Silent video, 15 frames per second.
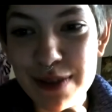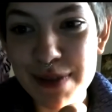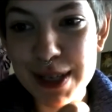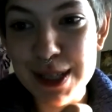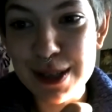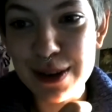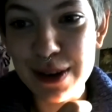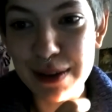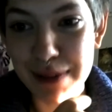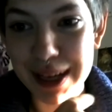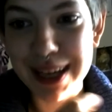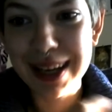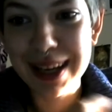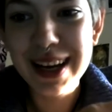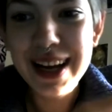me
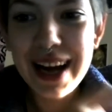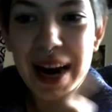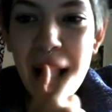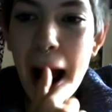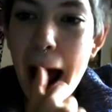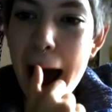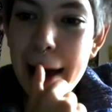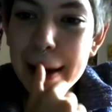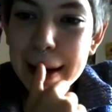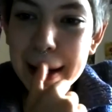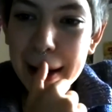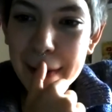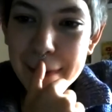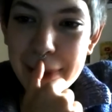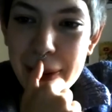screaming, and he
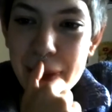comes